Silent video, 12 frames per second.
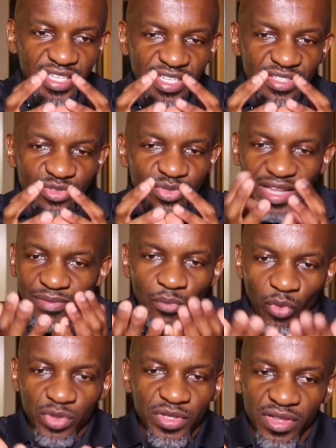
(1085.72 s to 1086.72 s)
into that
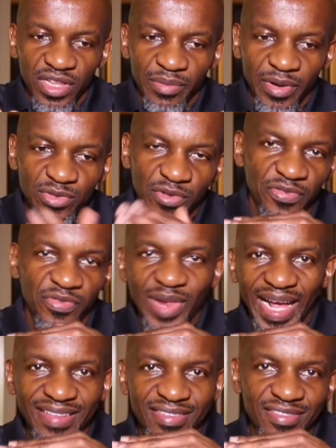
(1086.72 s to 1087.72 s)
model about the
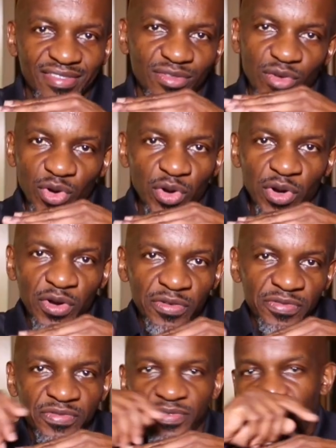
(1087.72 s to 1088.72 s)
flat
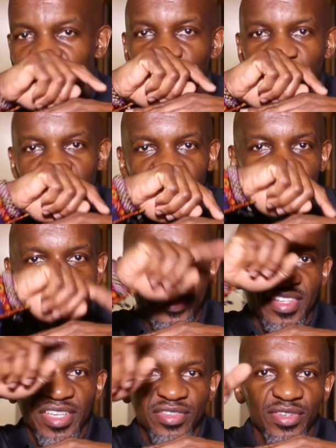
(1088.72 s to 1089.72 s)
earth, the
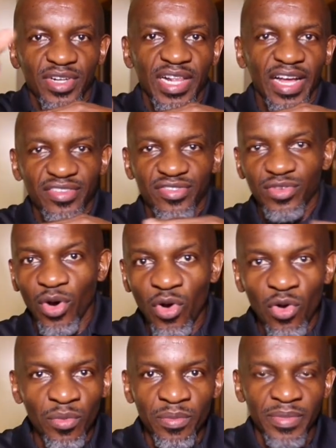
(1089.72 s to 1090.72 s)
disk and the glass
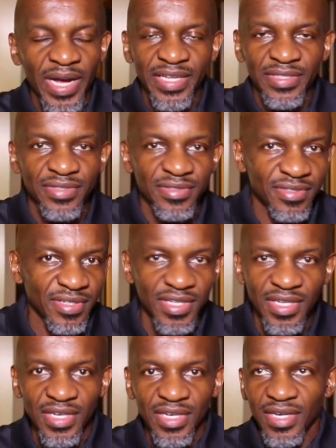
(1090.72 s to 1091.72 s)
dome and
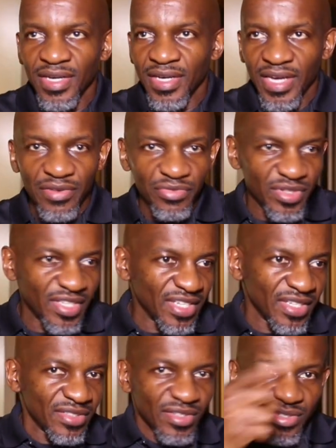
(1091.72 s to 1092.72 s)

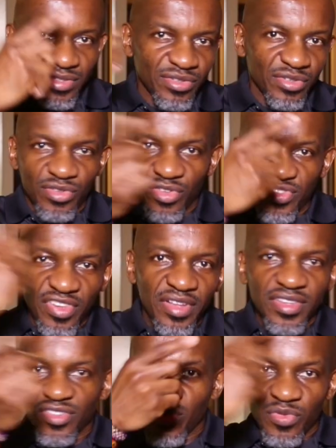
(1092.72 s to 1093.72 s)
everything, the
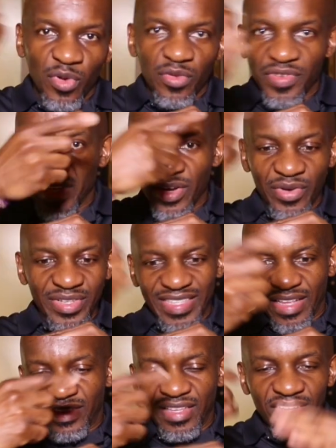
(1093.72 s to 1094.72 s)
sun is revolving around
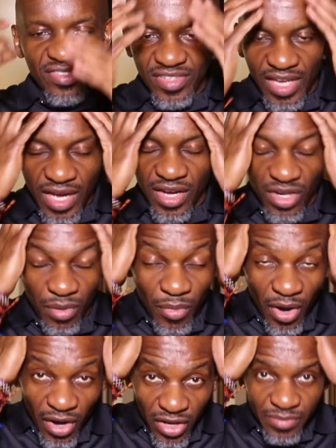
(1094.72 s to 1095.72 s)
that disk. Come
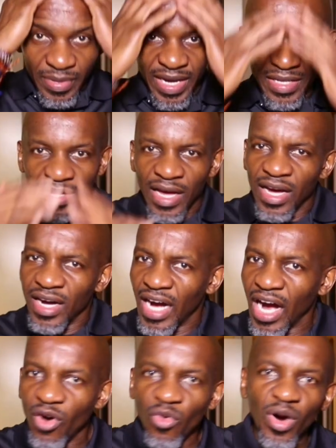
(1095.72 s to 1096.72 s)
on, man.
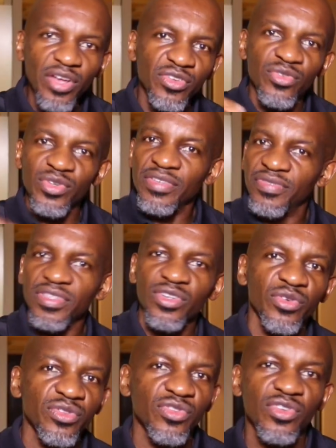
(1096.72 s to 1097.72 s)
How are you even
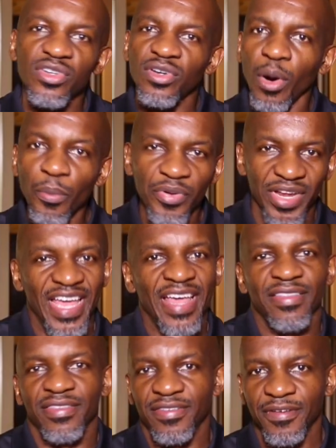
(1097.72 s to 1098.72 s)
going to
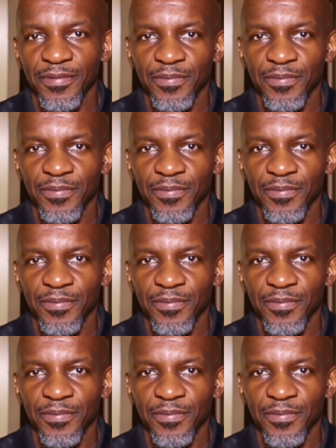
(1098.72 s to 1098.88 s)
comprehend